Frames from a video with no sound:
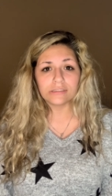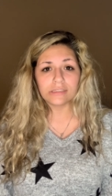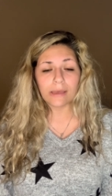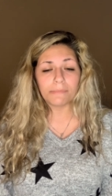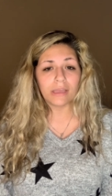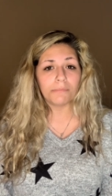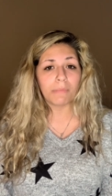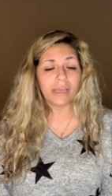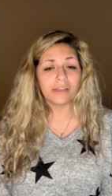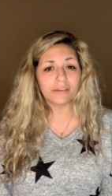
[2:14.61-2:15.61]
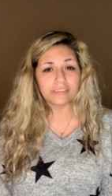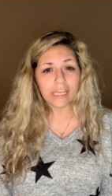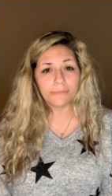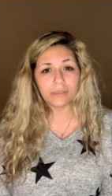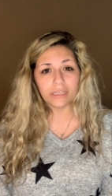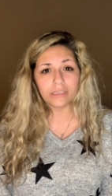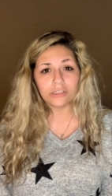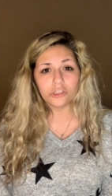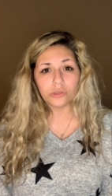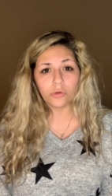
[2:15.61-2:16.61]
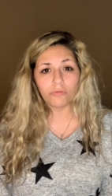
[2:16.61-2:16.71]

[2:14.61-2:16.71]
that might have contaminated you